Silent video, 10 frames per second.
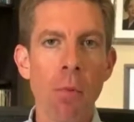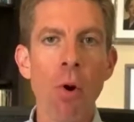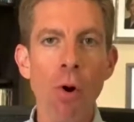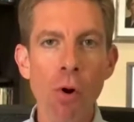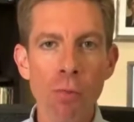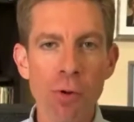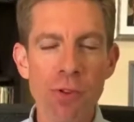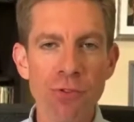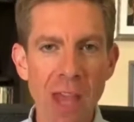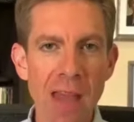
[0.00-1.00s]

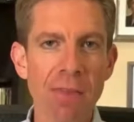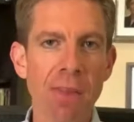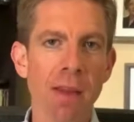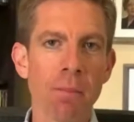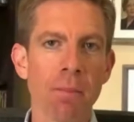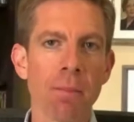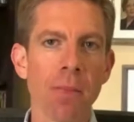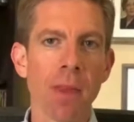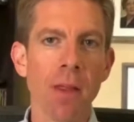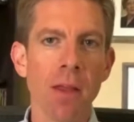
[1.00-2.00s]
Moreover, the sad thing
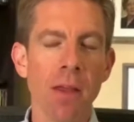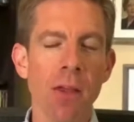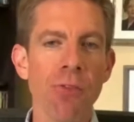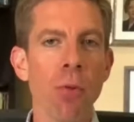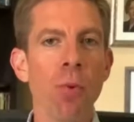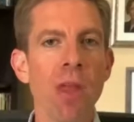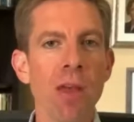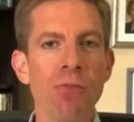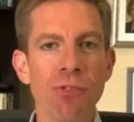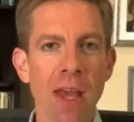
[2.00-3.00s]
is that
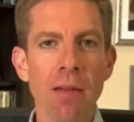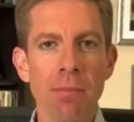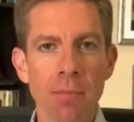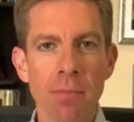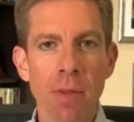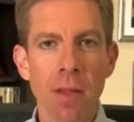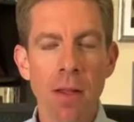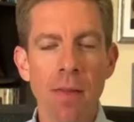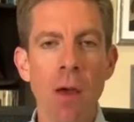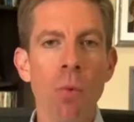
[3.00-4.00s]
we have said
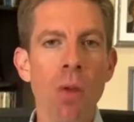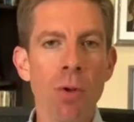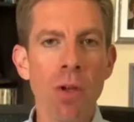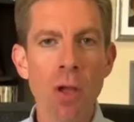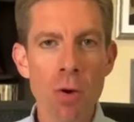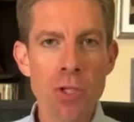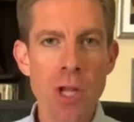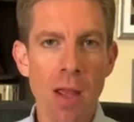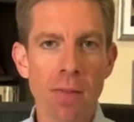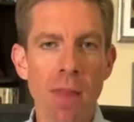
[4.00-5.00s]
that we would
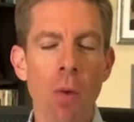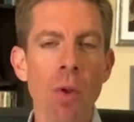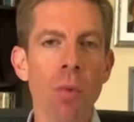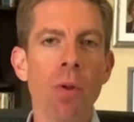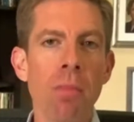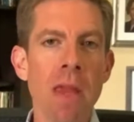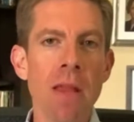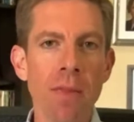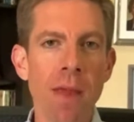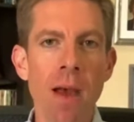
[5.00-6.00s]
negotiate, that we would
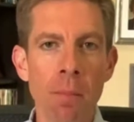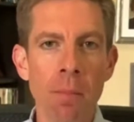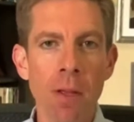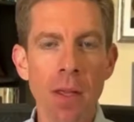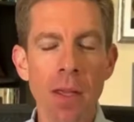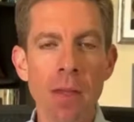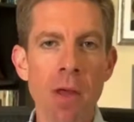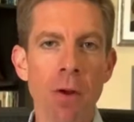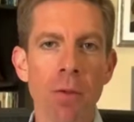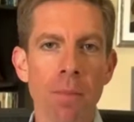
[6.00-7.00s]
meet them in
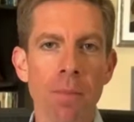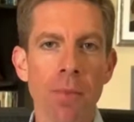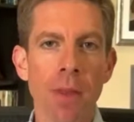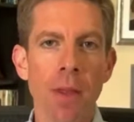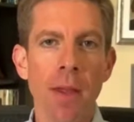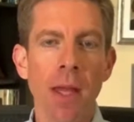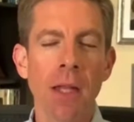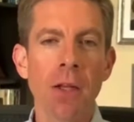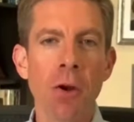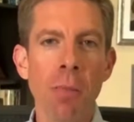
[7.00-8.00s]
the middle.
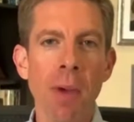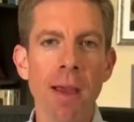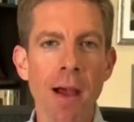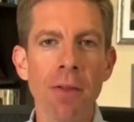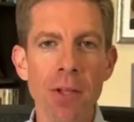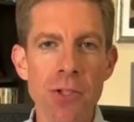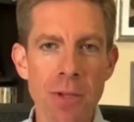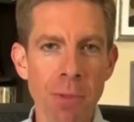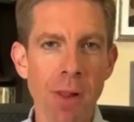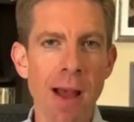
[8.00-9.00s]
And you know, my colleague
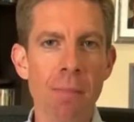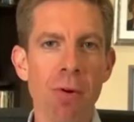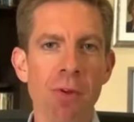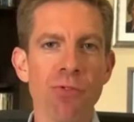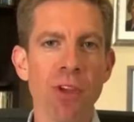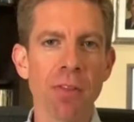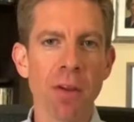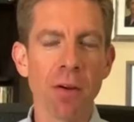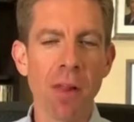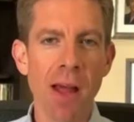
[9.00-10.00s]
Jim Clyburn of
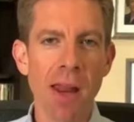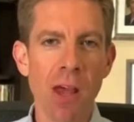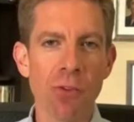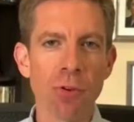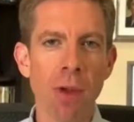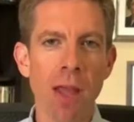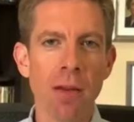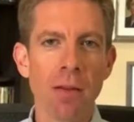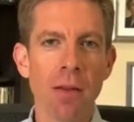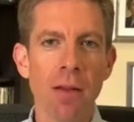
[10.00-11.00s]
South Carolina has a
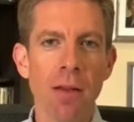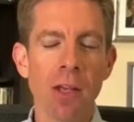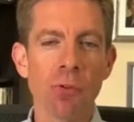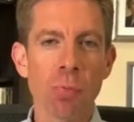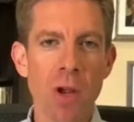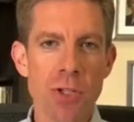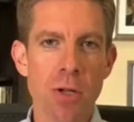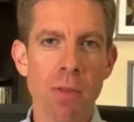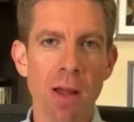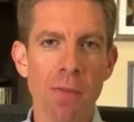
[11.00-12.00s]
great
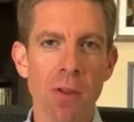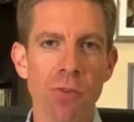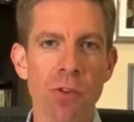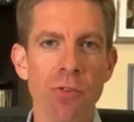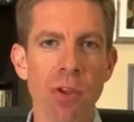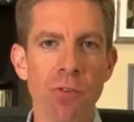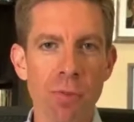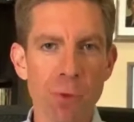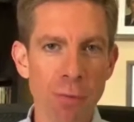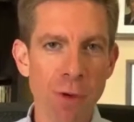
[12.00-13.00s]
expression about this. He
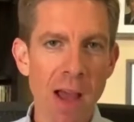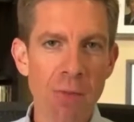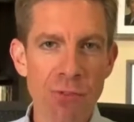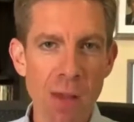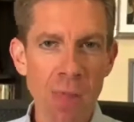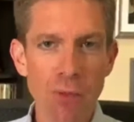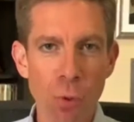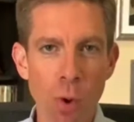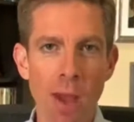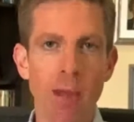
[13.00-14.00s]
says, if you're 5 steps
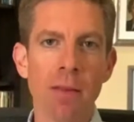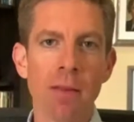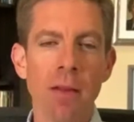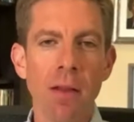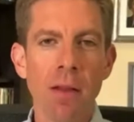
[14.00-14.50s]
away